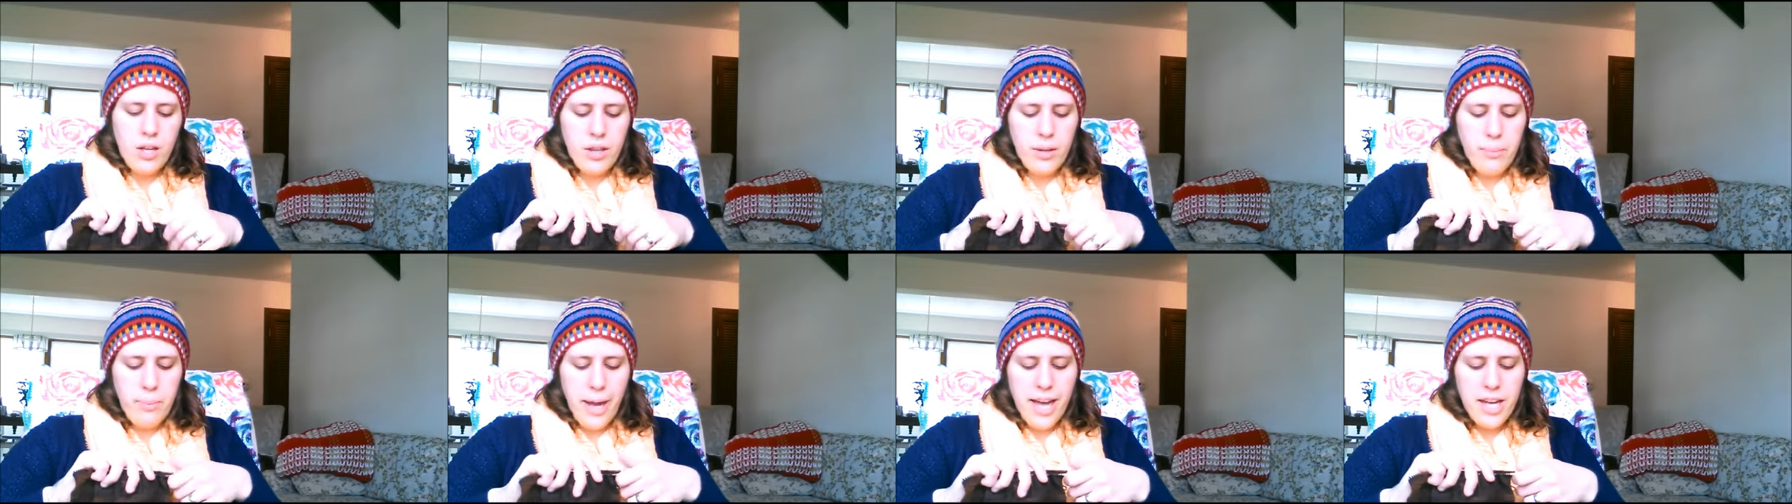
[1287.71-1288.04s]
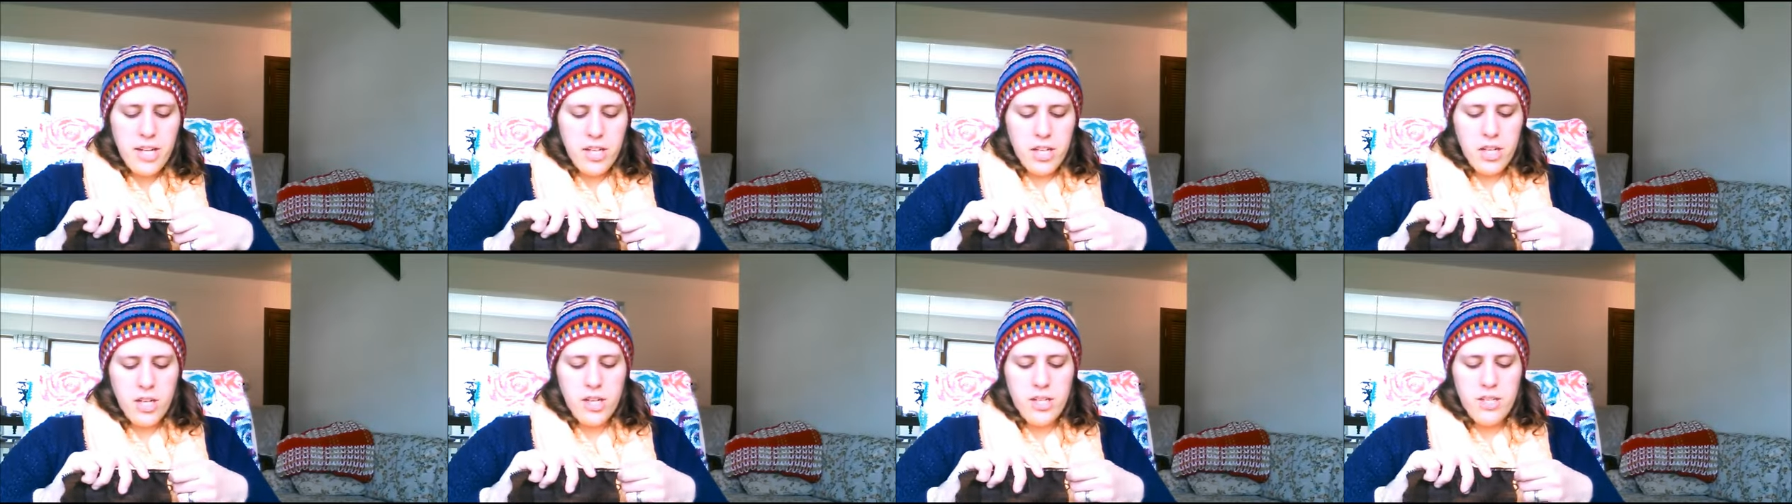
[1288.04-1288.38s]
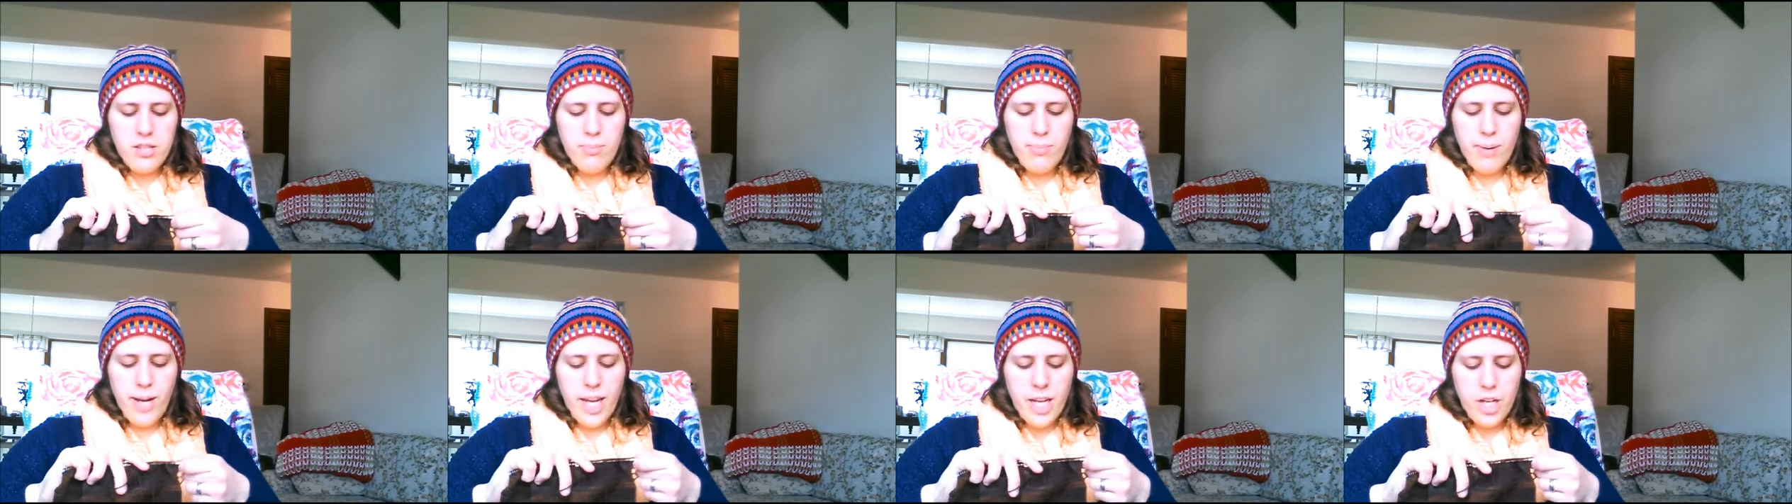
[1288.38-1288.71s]
The pattern
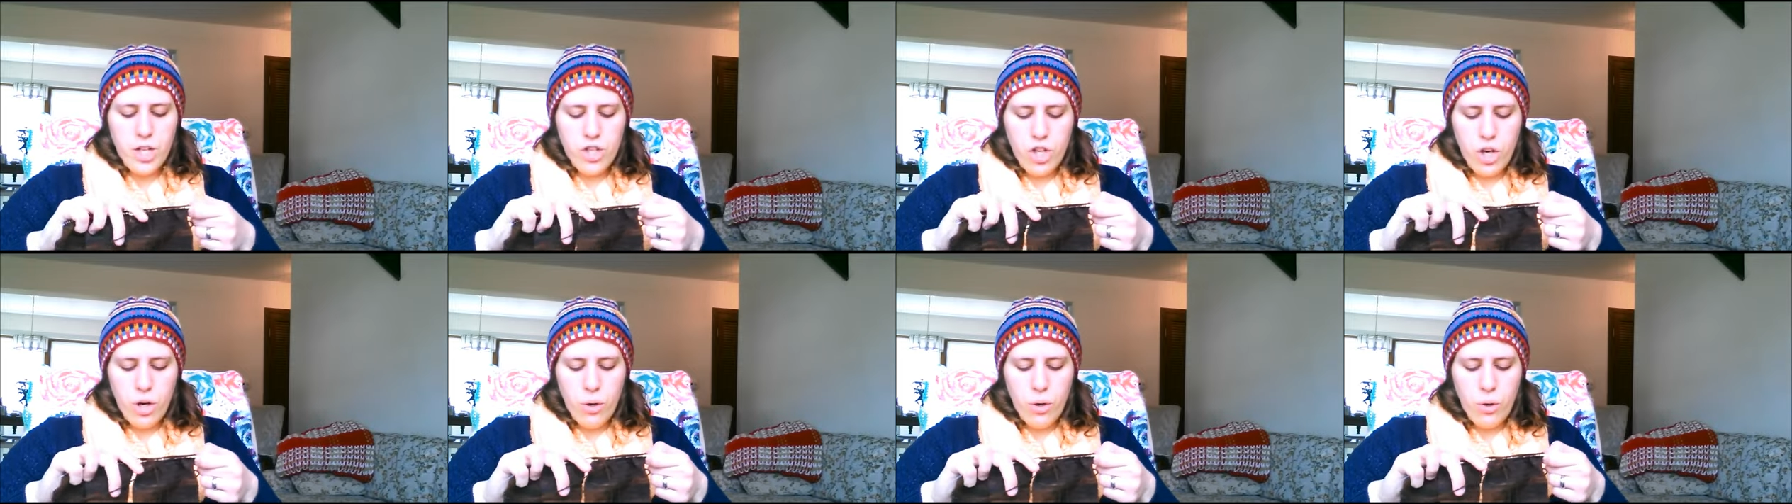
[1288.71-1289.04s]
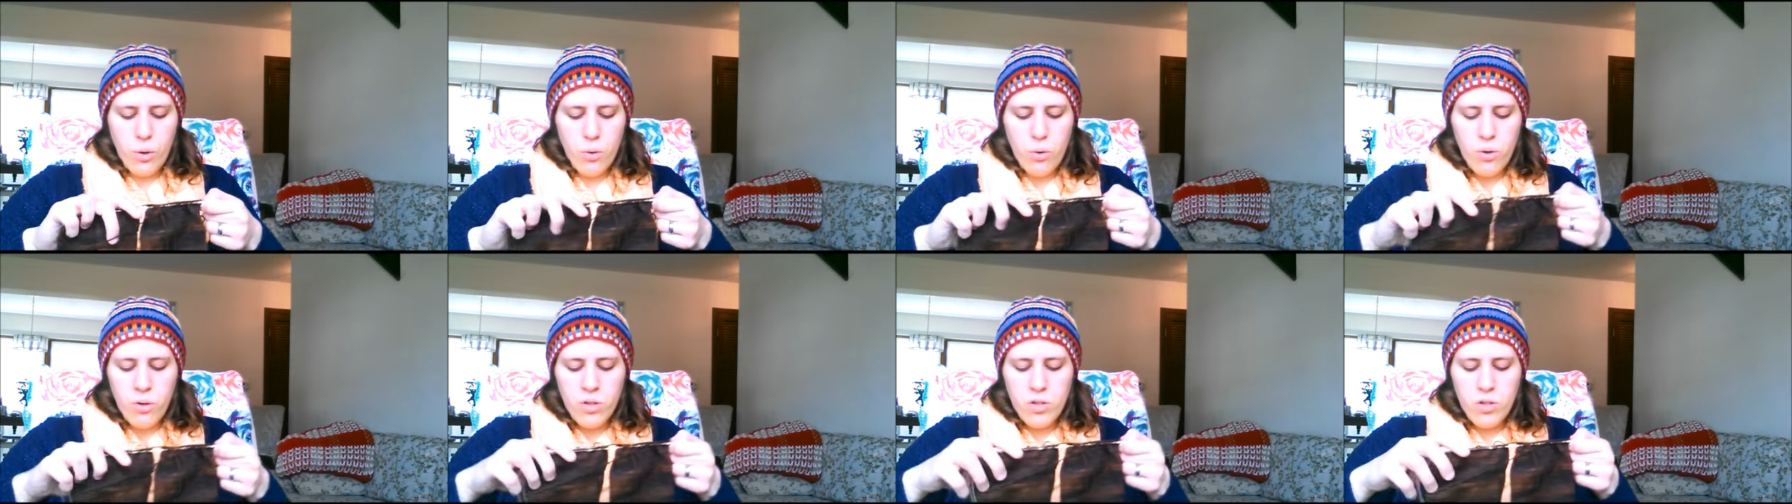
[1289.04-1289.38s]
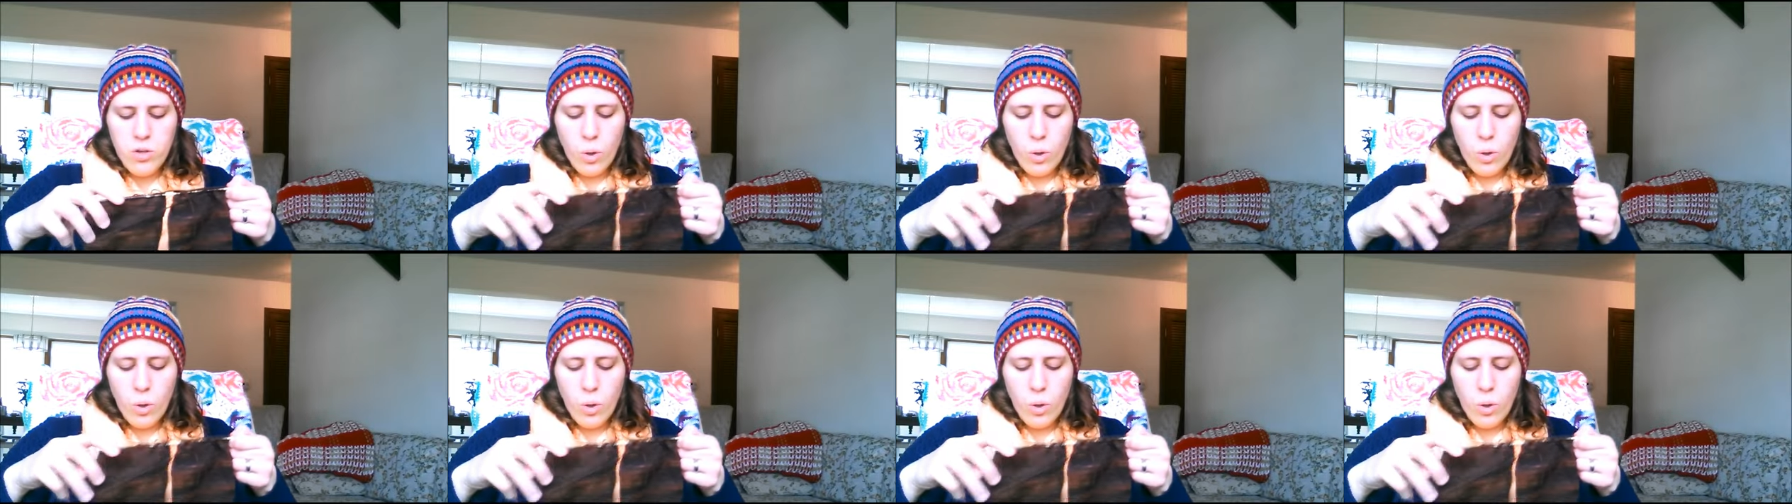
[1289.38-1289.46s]
is by Joe